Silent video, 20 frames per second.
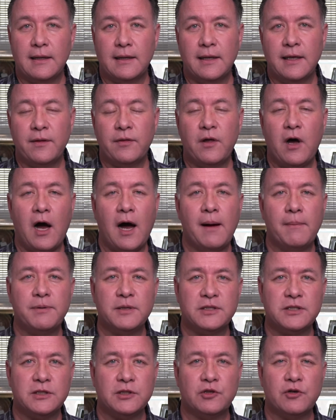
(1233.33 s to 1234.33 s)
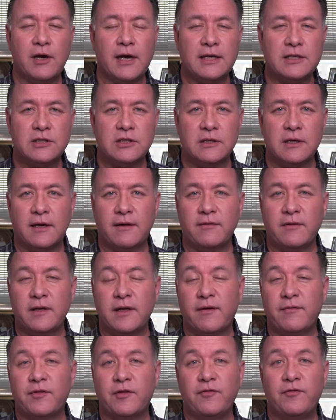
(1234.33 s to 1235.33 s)
in the opposite direction of,
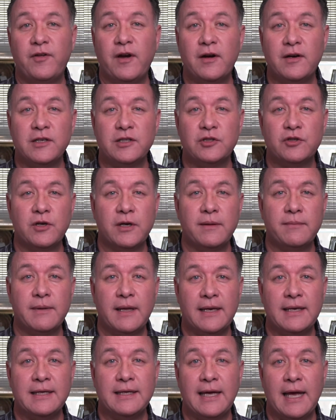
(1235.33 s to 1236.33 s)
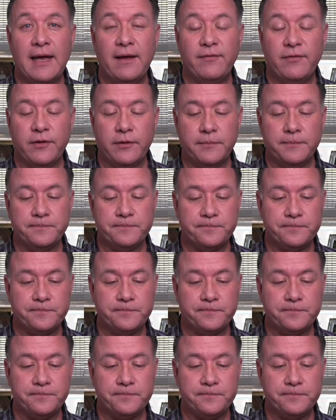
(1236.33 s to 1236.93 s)
of the very dream that He gave you.